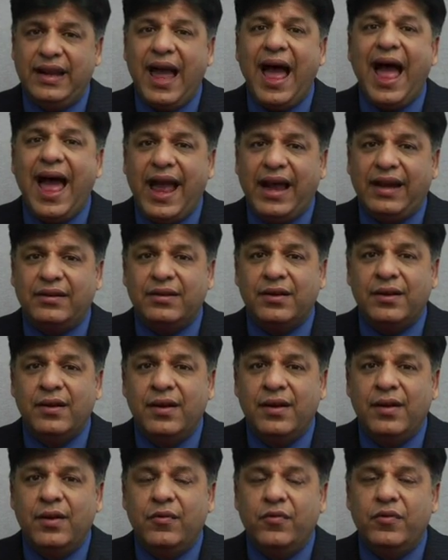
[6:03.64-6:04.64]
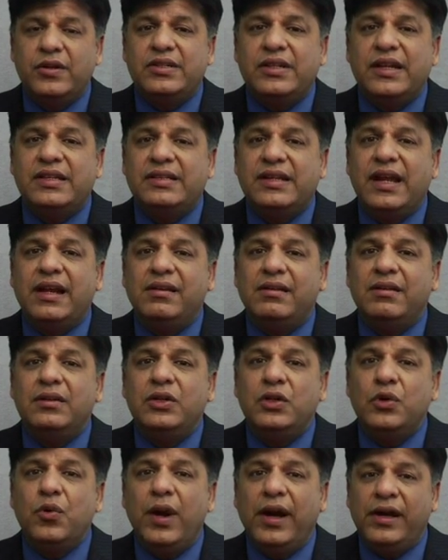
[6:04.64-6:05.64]
Act, which says that
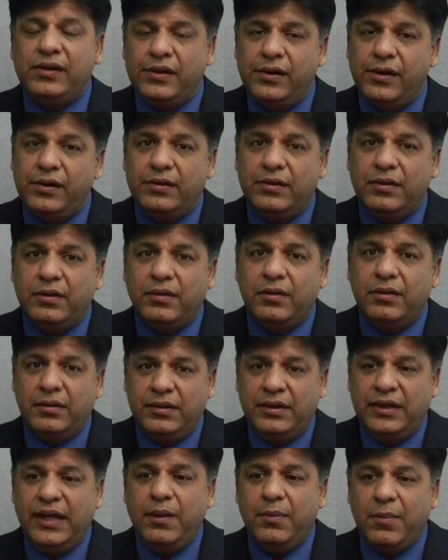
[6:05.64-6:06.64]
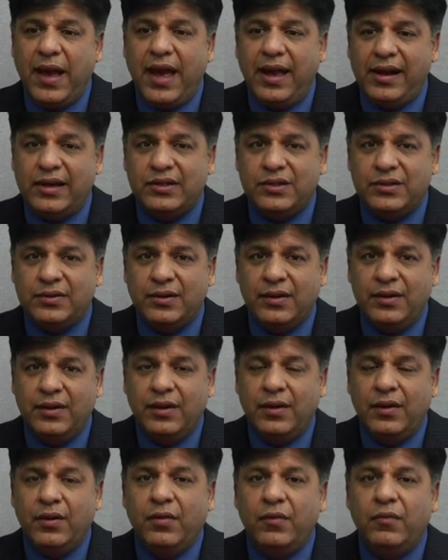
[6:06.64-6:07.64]
you entered the marriage
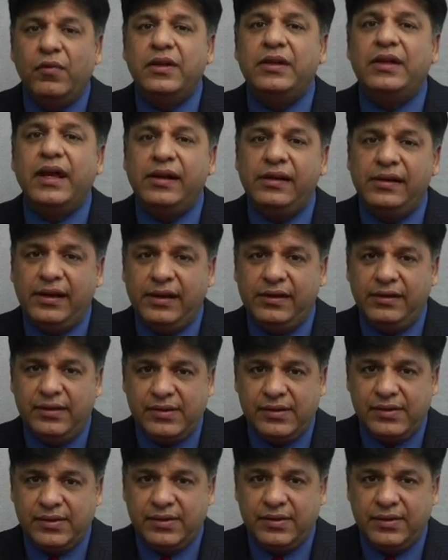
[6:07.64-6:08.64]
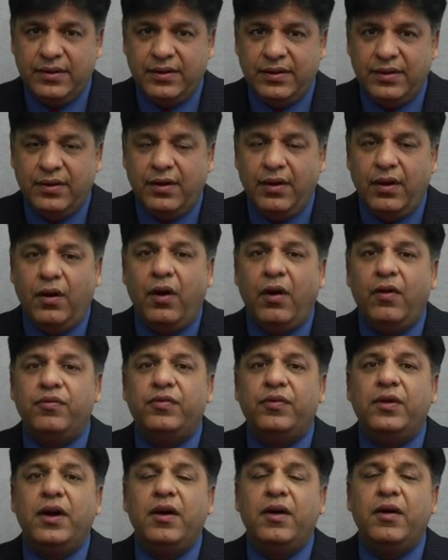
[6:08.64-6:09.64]
with the intent of
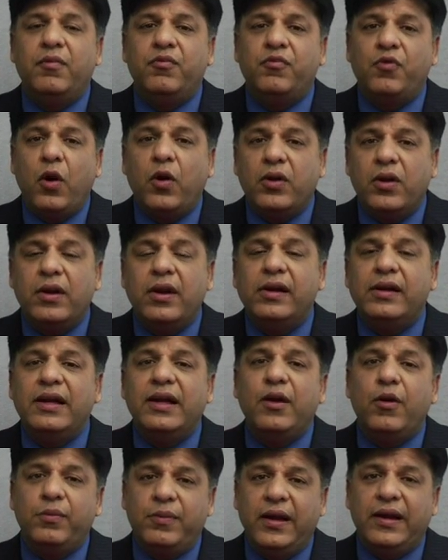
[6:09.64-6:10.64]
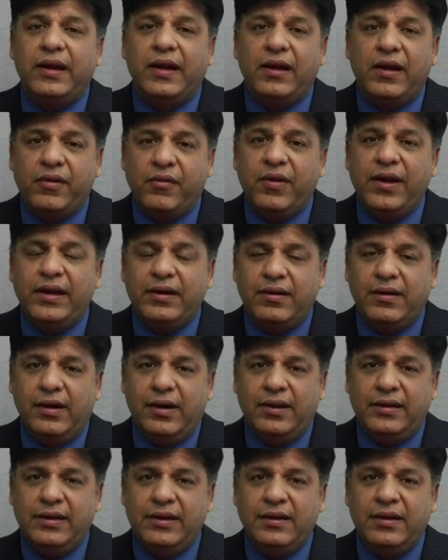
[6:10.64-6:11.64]
fraudulently obtaining a green
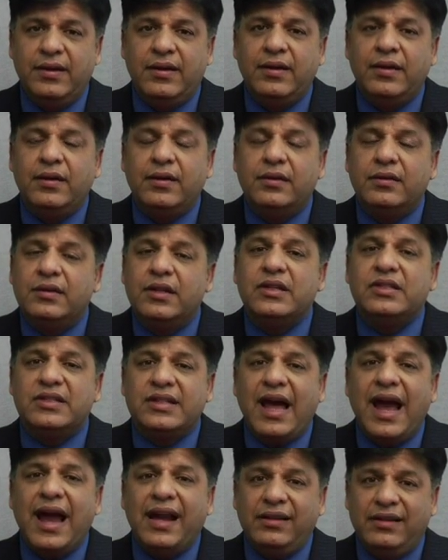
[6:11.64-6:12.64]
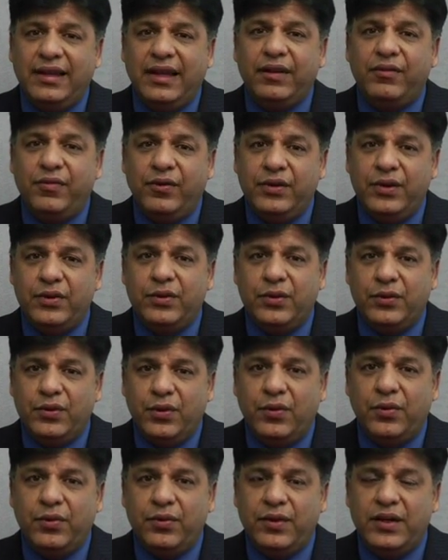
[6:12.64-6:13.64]
card, the sad thing for you to
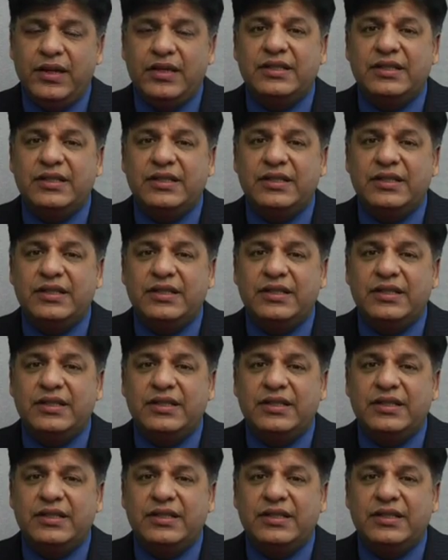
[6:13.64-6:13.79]
know is